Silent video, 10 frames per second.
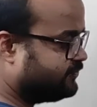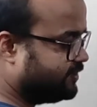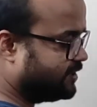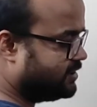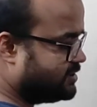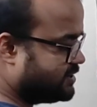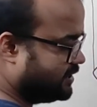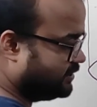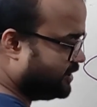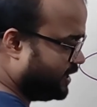circles
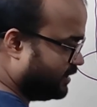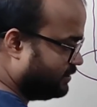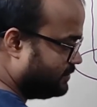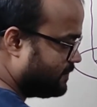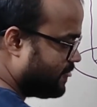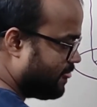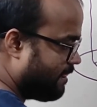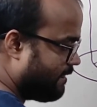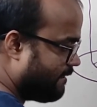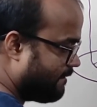are there,
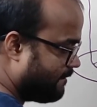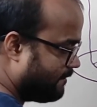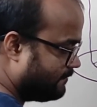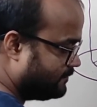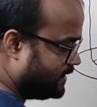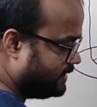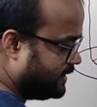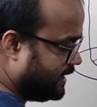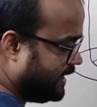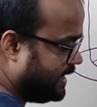then
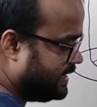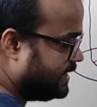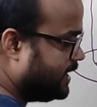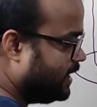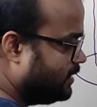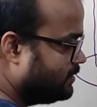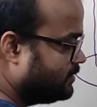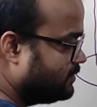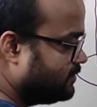the area